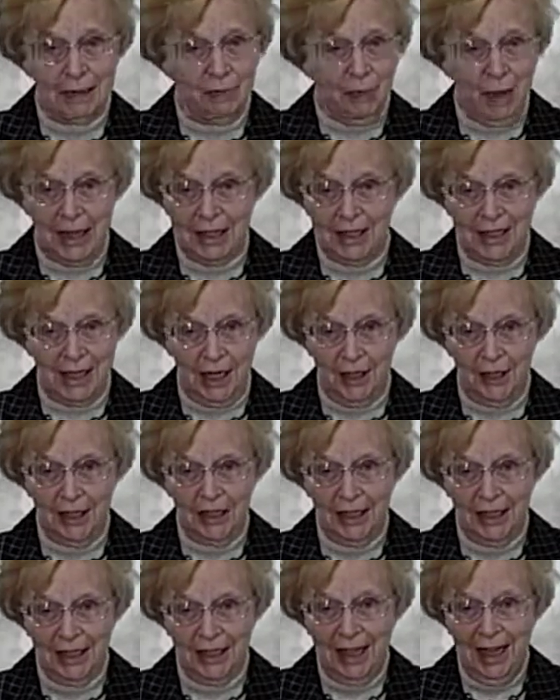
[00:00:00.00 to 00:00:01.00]

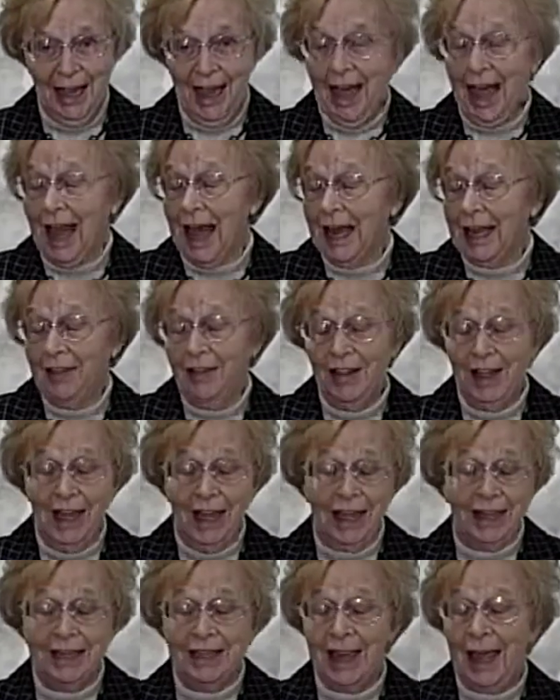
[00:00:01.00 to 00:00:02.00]
message. And
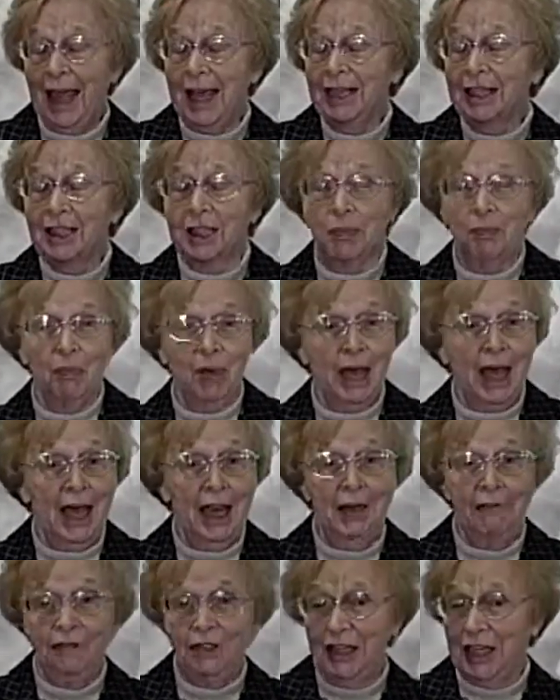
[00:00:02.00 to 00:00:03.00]
it takes the blood
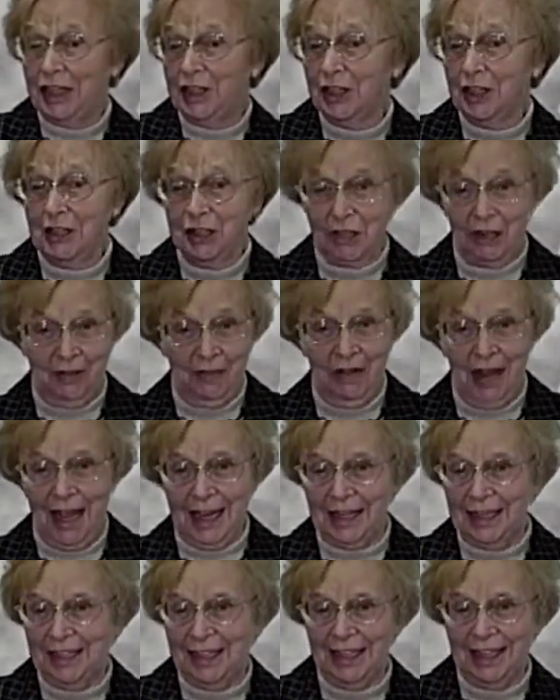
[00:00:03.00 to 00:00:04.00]
of Jesus
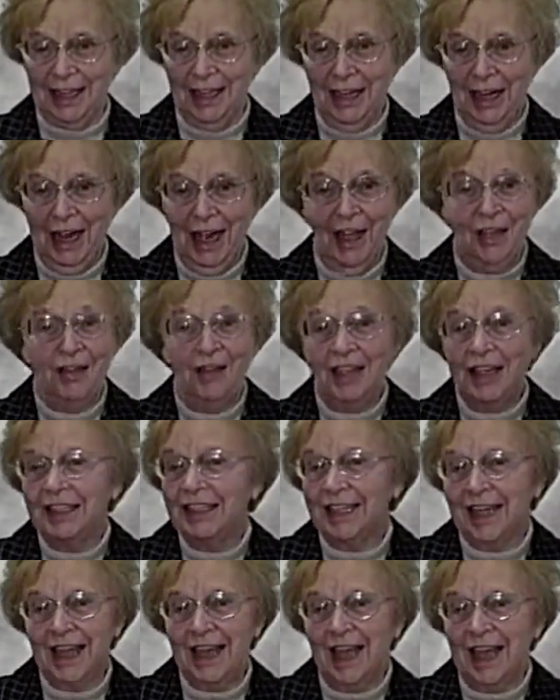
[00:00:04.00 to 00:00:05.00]
Christ.
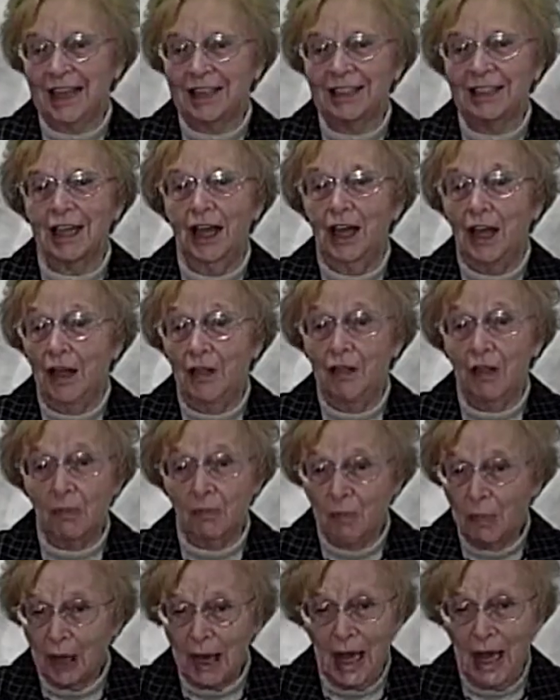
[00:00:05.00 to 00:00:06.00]
This is the
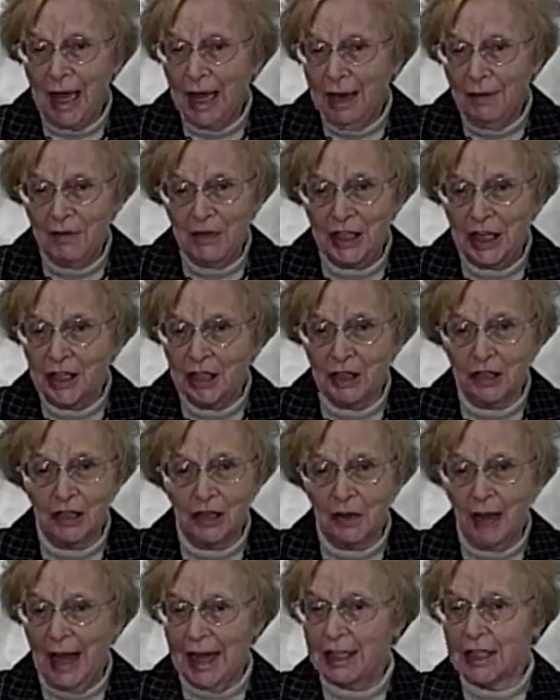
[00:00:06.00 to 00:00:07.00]
blood of Jesus
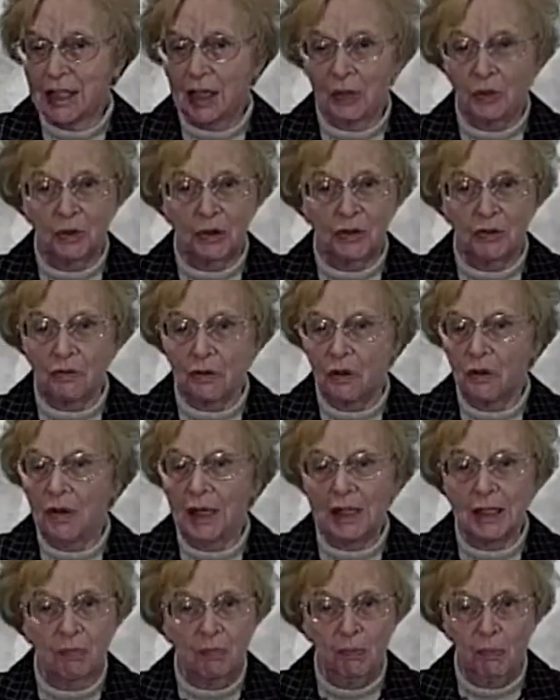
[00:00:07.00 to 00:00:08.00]
Christ goes through
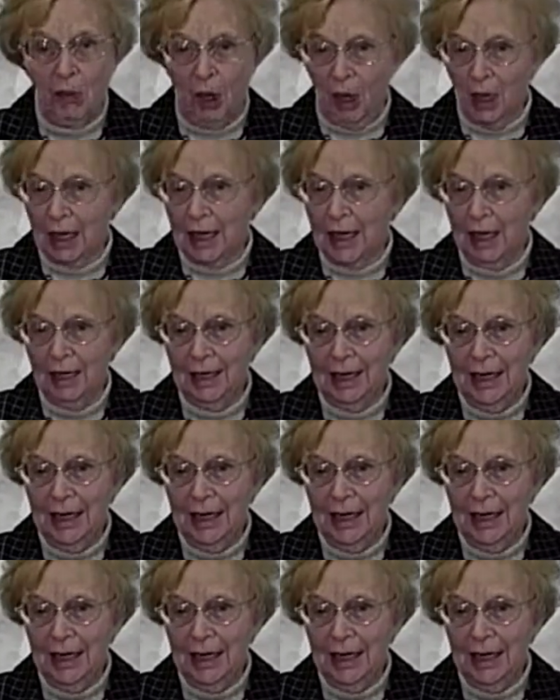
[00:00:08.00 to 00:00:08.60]
this book.